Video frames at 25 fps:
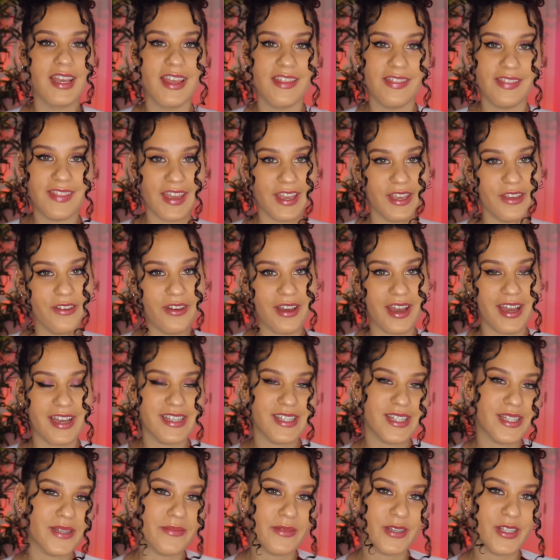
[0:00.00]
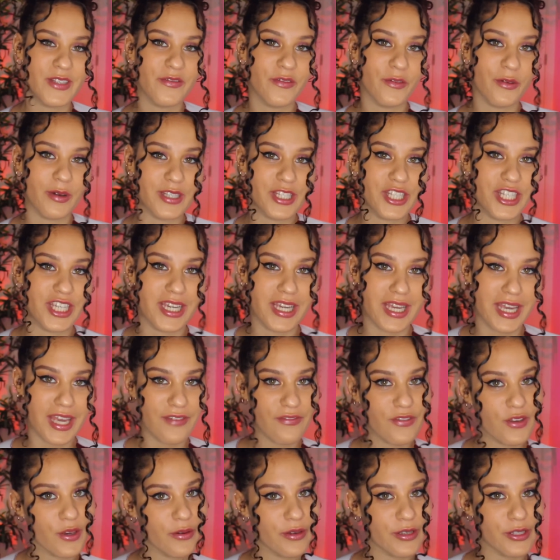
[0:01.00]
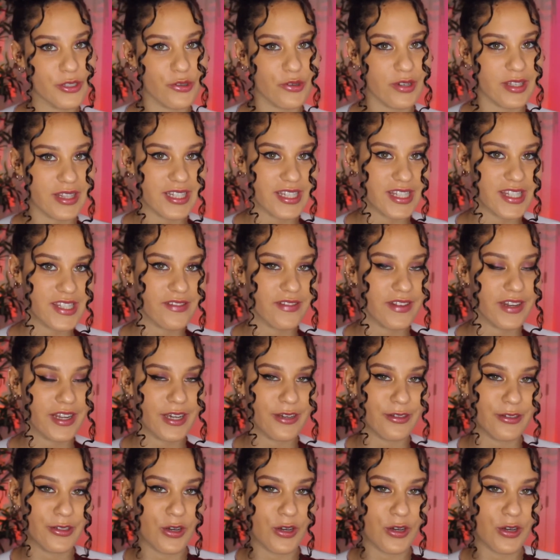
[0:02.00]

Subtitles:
Thank you guys so much for watching. If you enjoyed this video,